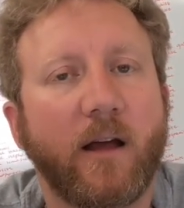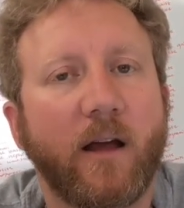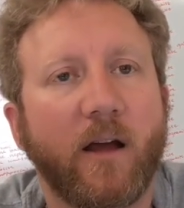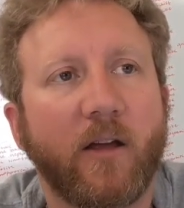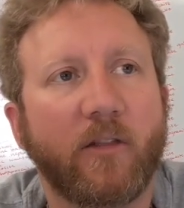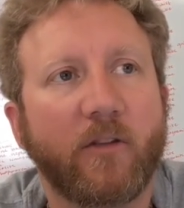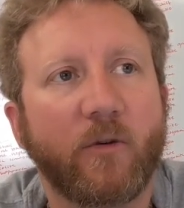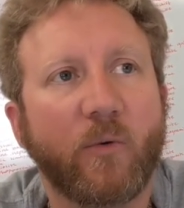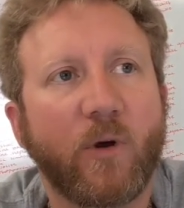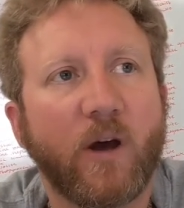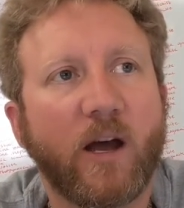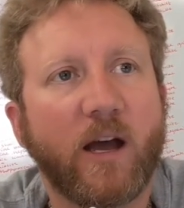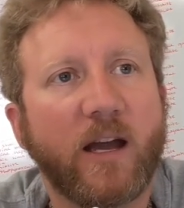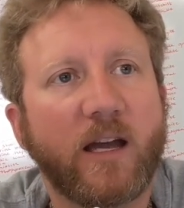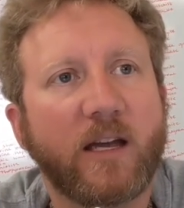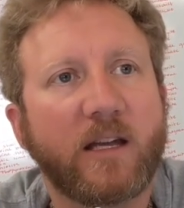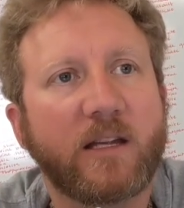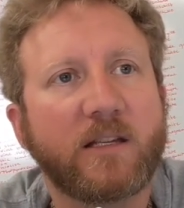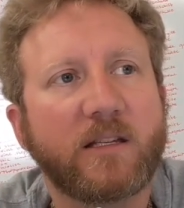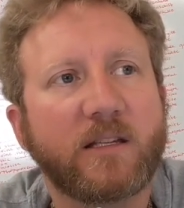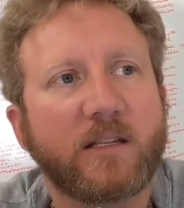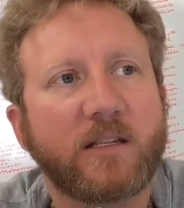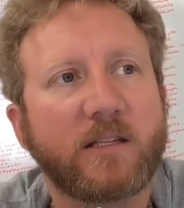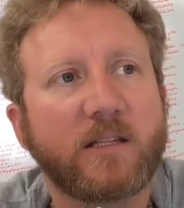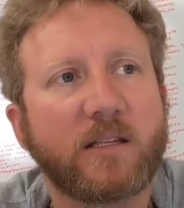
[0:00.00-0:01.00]

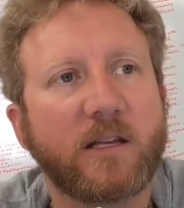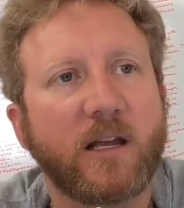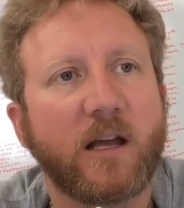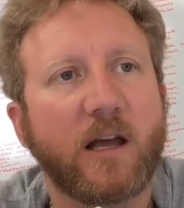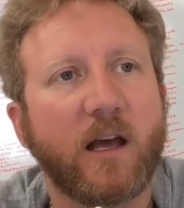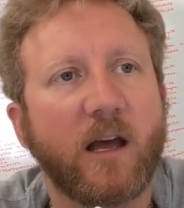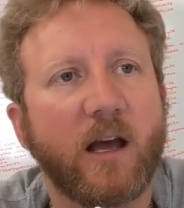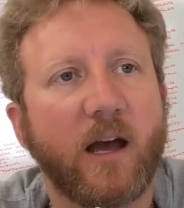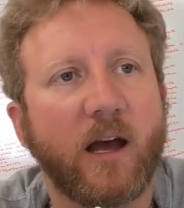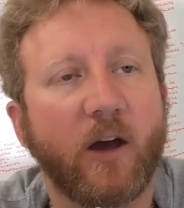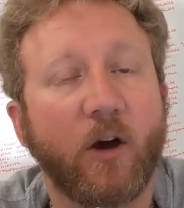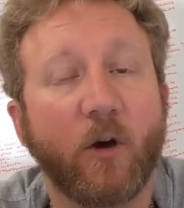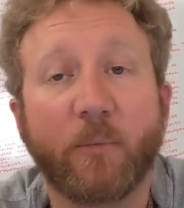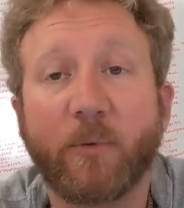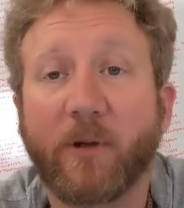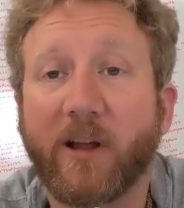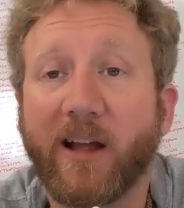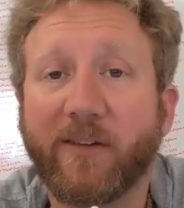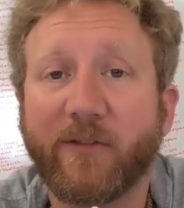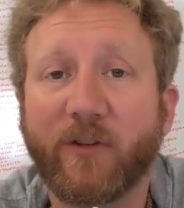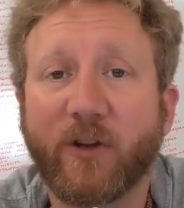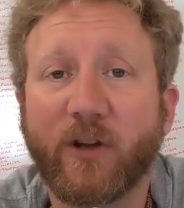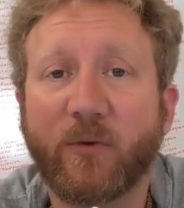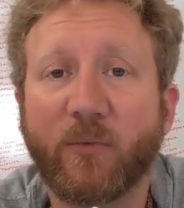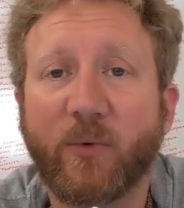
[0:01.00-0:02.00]
Otherwise, I hope you'll
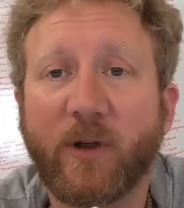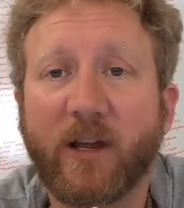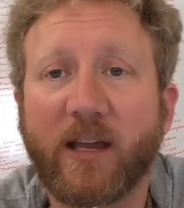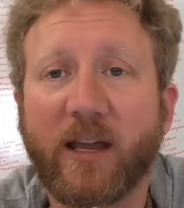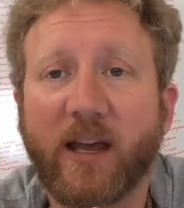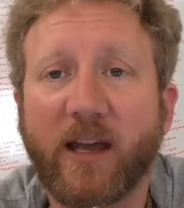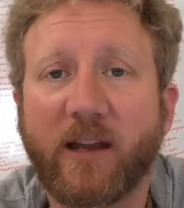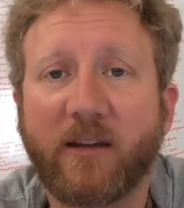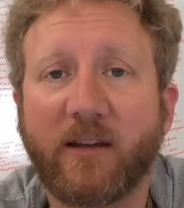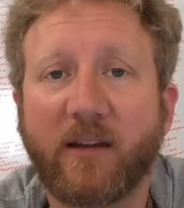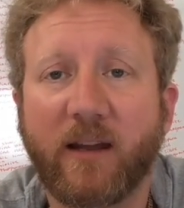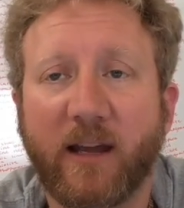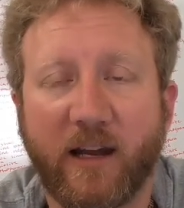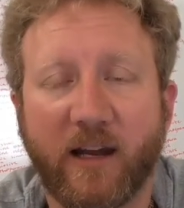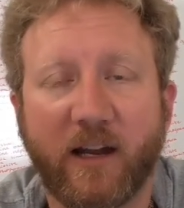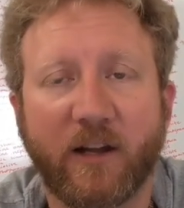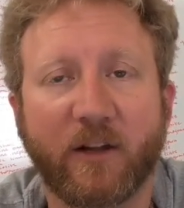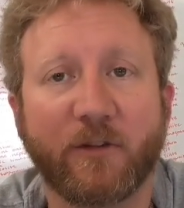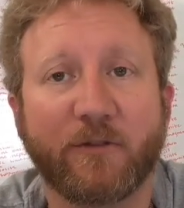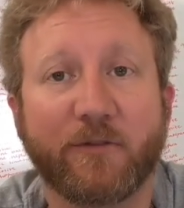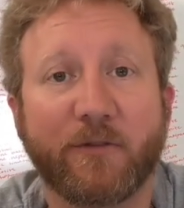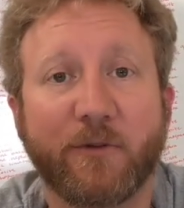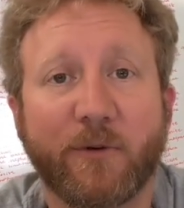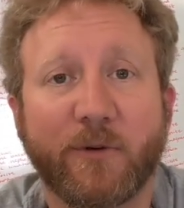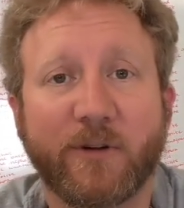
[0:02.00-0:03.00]
have a good weekend, and I
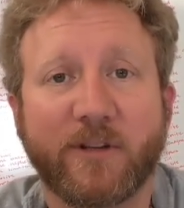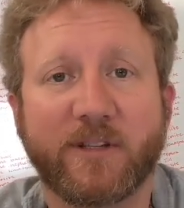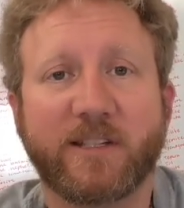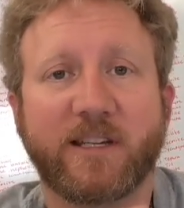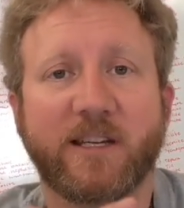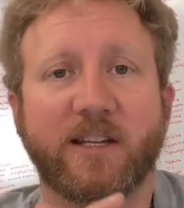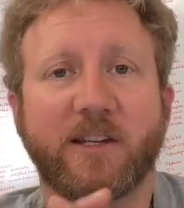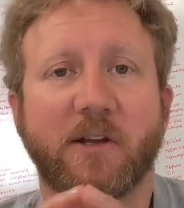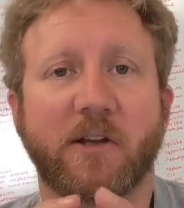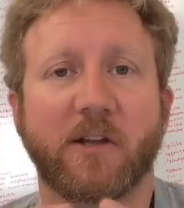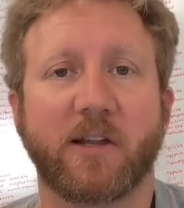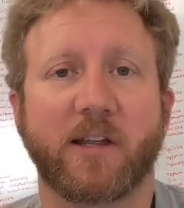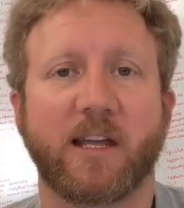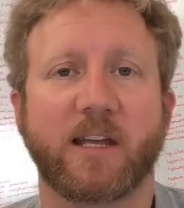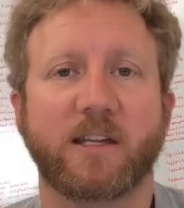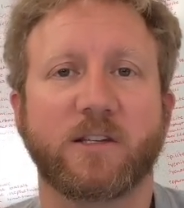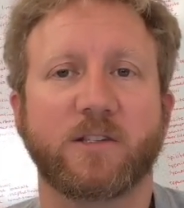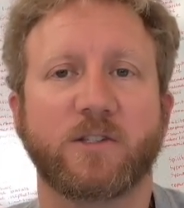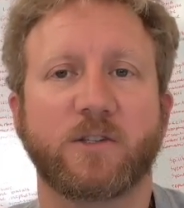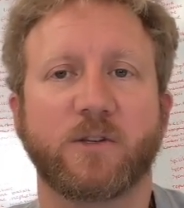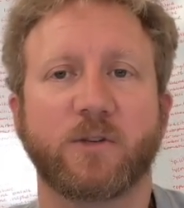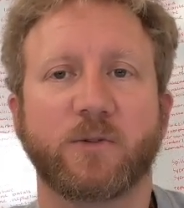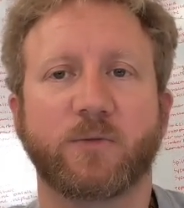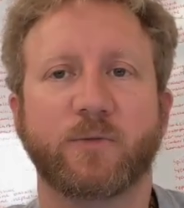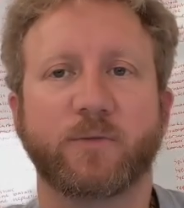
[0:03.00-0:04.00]
look forward to seeing y'all again
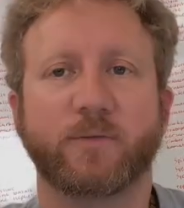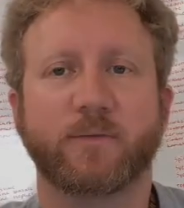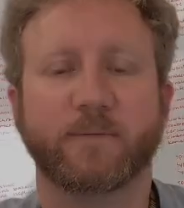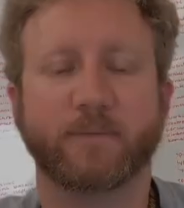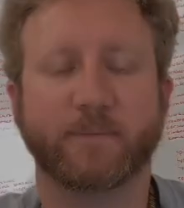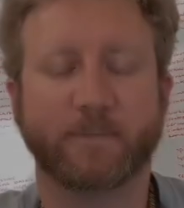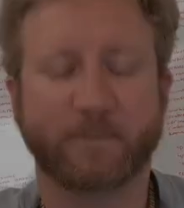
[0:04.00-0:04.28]
soon.